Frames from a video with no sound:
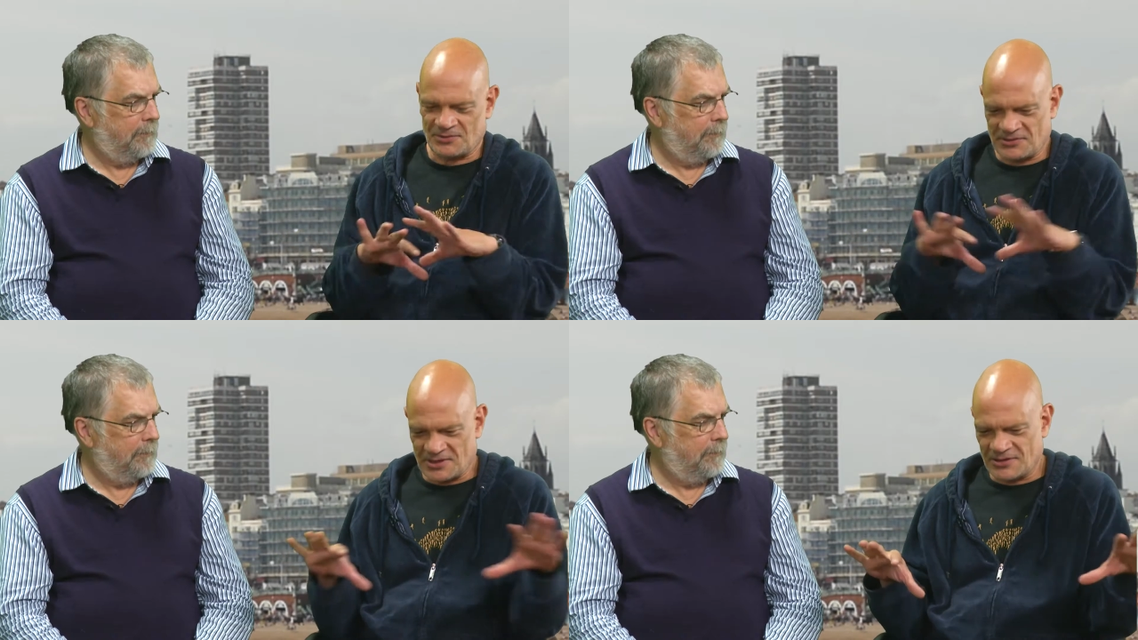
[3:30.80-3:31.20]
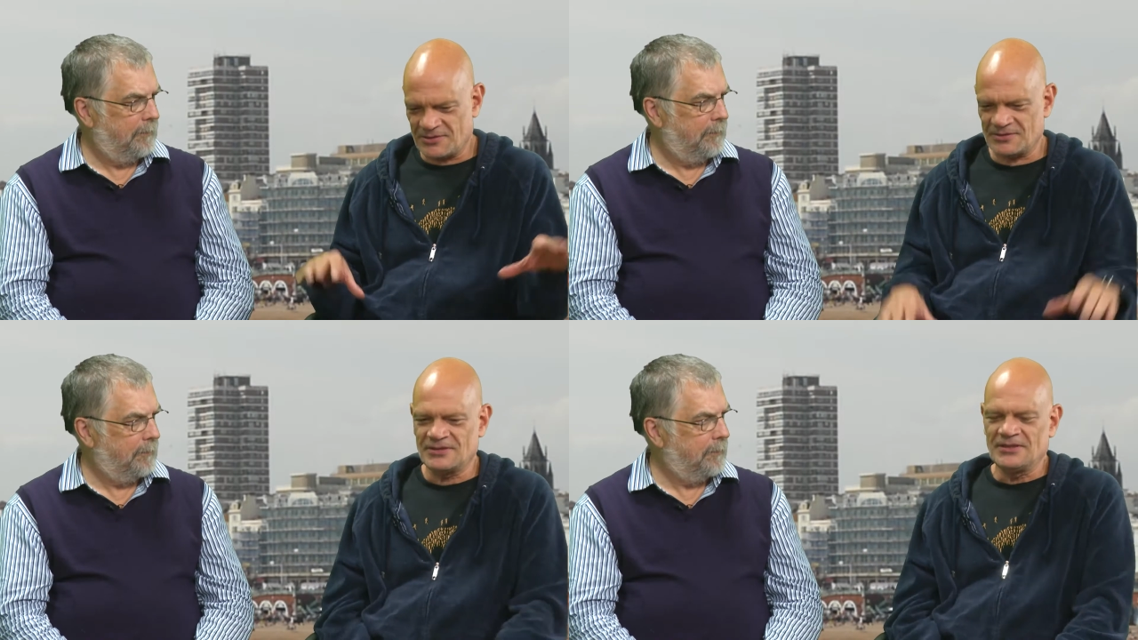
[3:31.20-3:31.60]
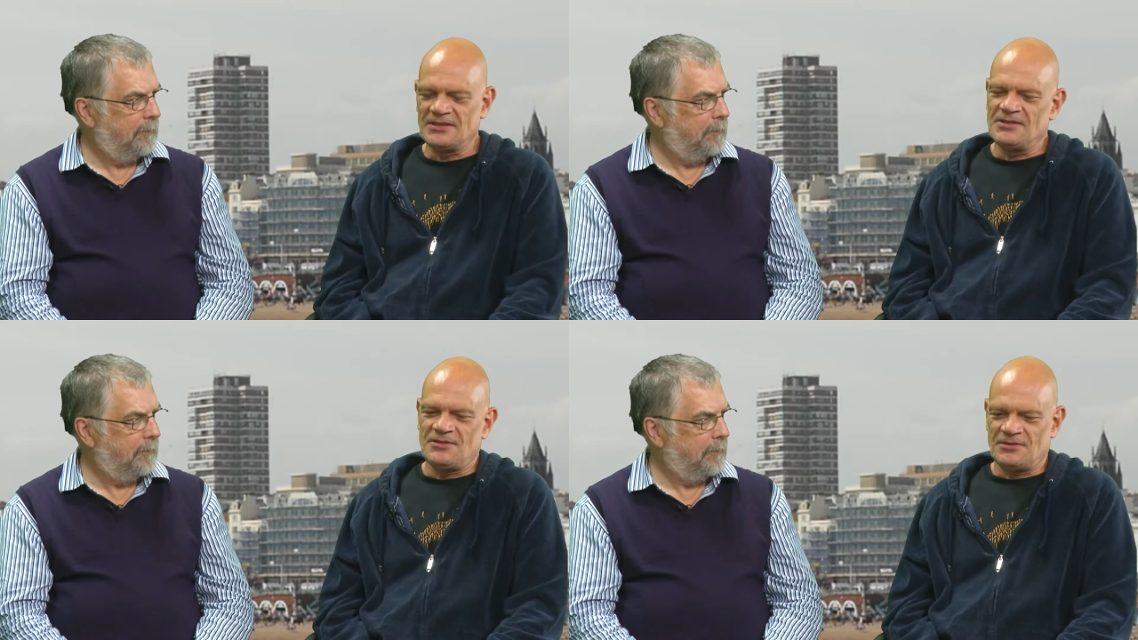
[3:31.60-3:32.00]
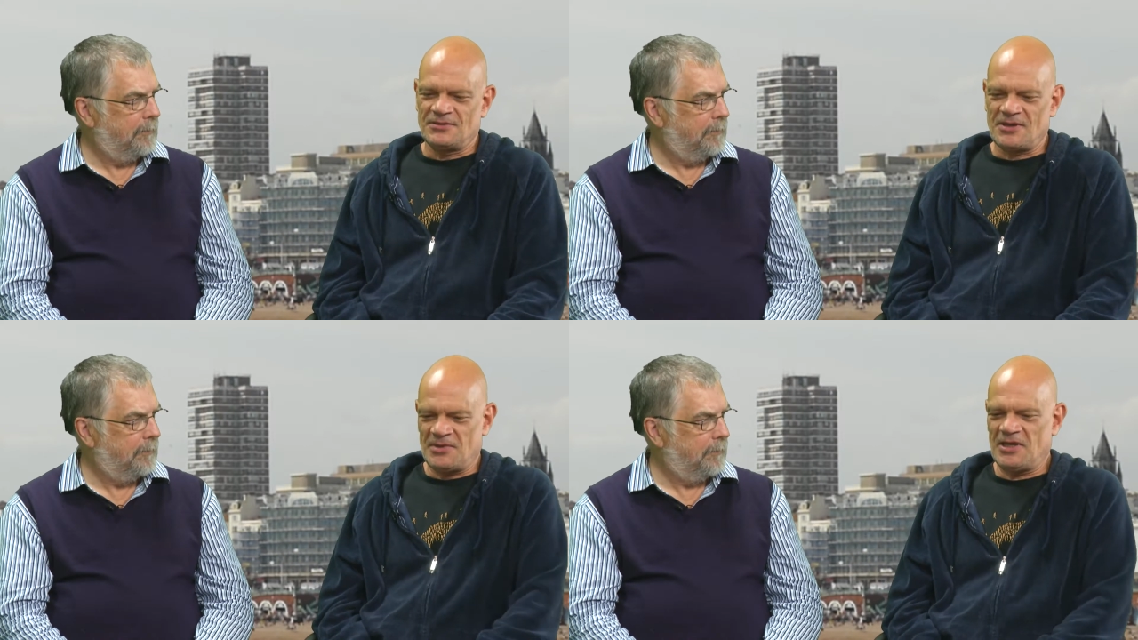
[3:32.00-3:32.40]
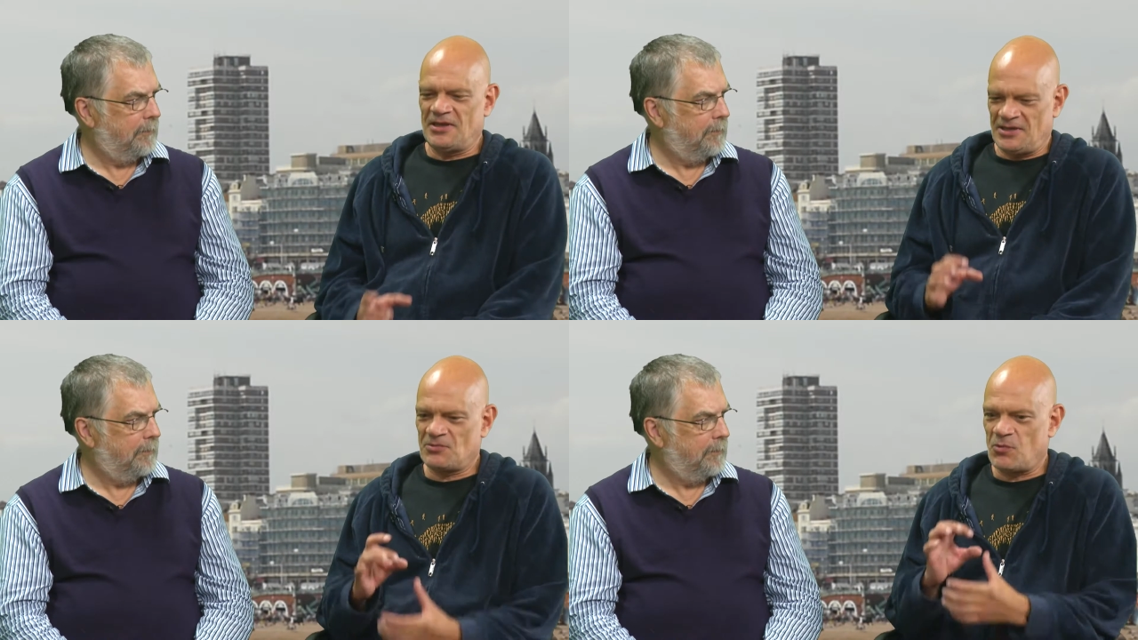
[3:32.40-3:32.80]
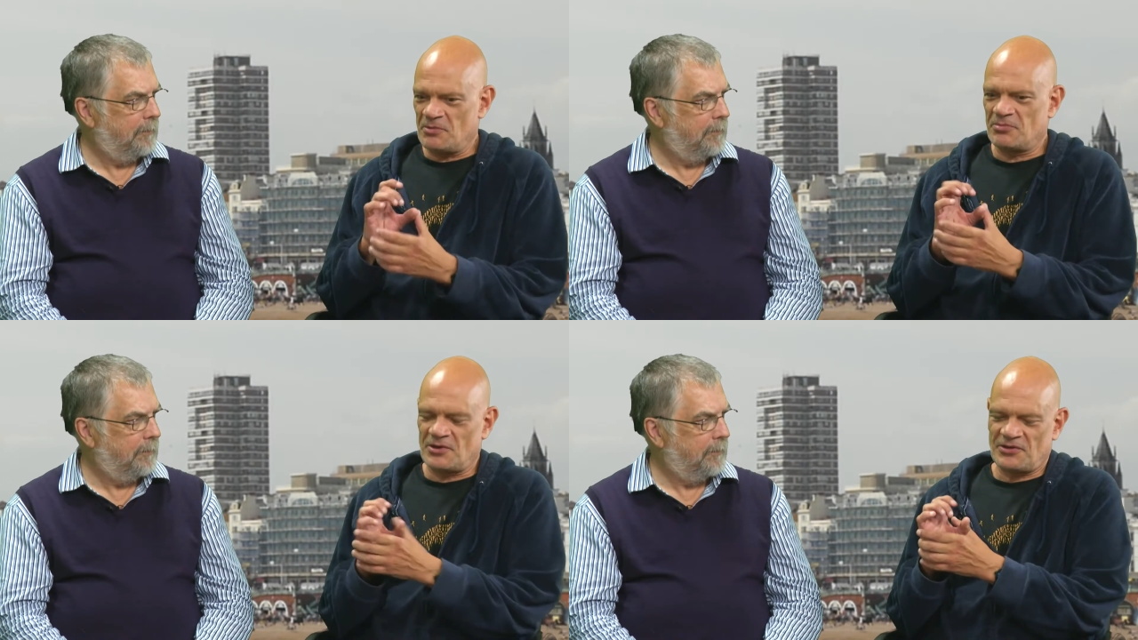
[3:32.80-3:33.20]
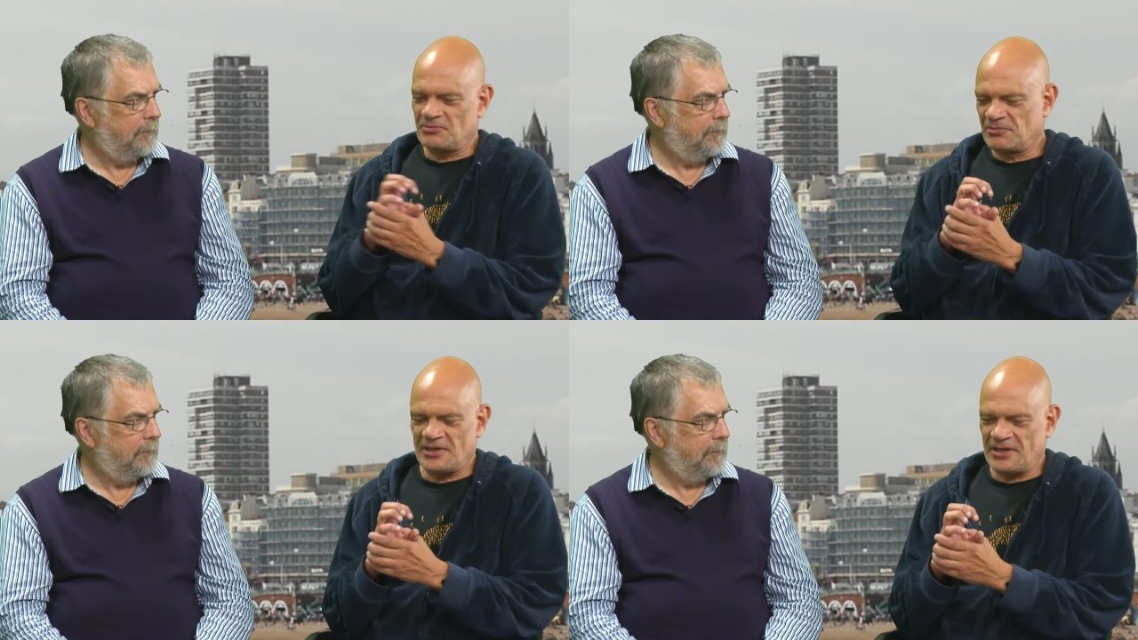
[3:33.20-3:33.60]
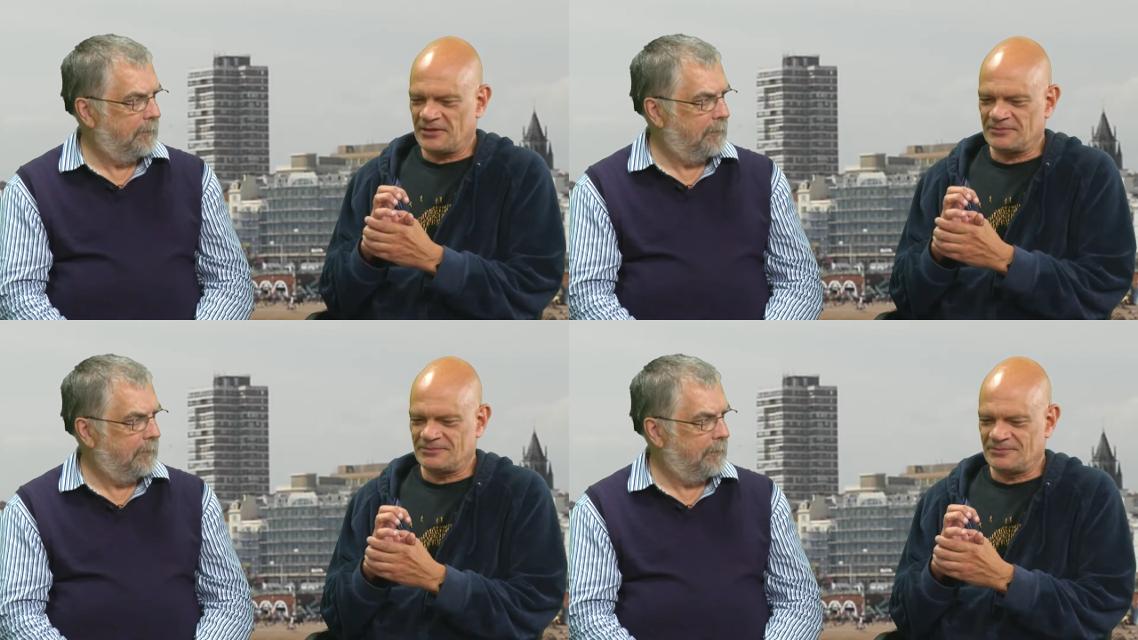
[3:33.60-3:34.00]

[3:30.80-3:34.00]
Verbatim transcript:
Speaker 1: together, and I mean it's one person playing